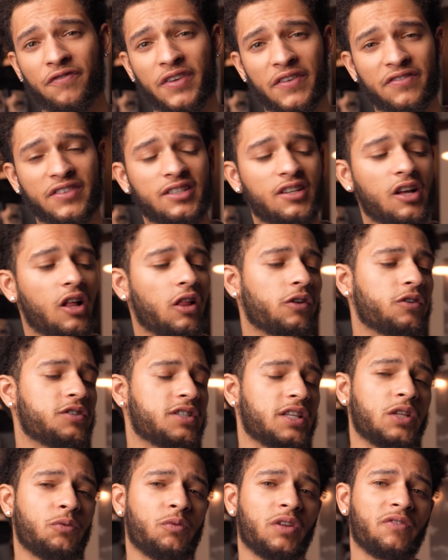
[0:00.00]
$50,
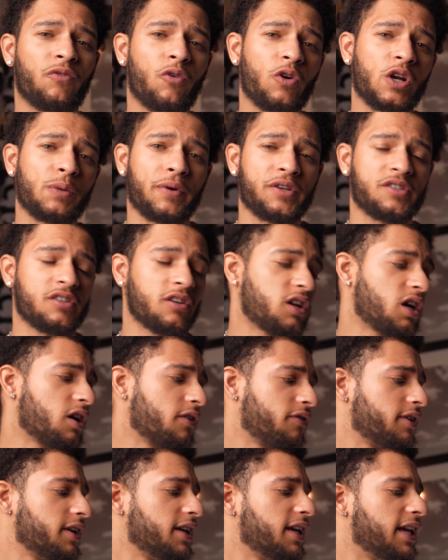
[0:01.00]
and then with 40%
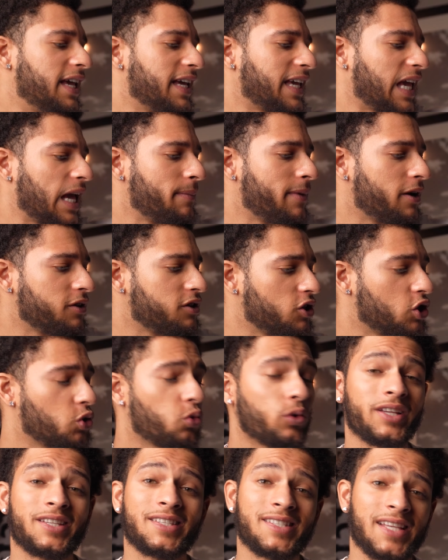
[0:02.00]
off, it came out to
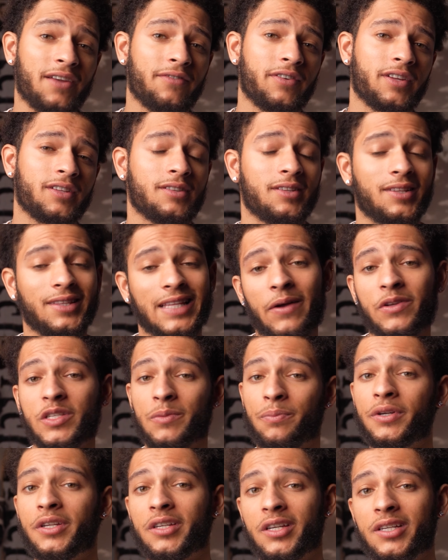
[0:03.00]
$27. That was a
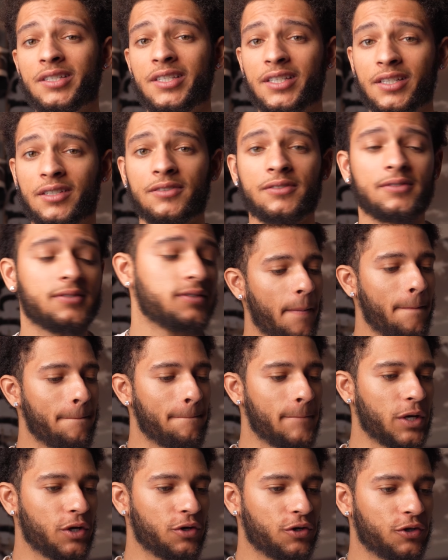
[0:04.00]
pretty good deal.
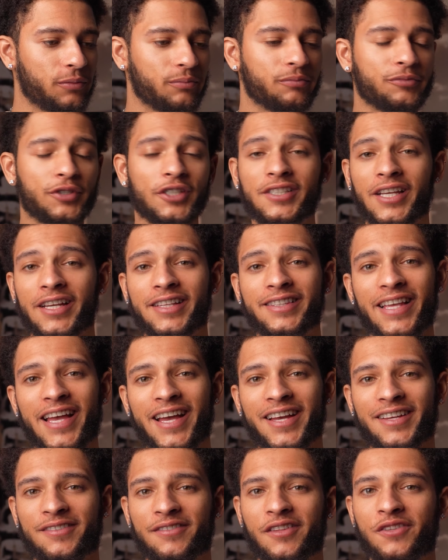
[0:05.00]
Boom, just like
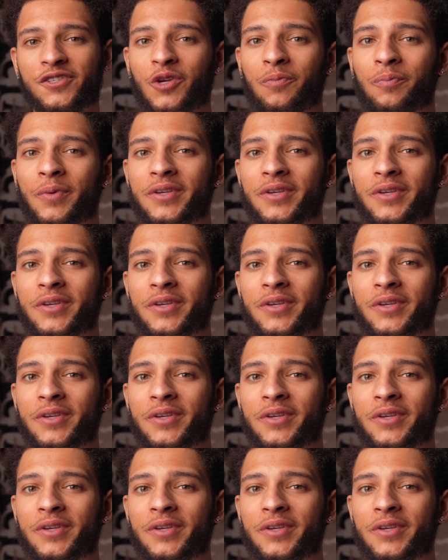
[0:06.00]
that. The 2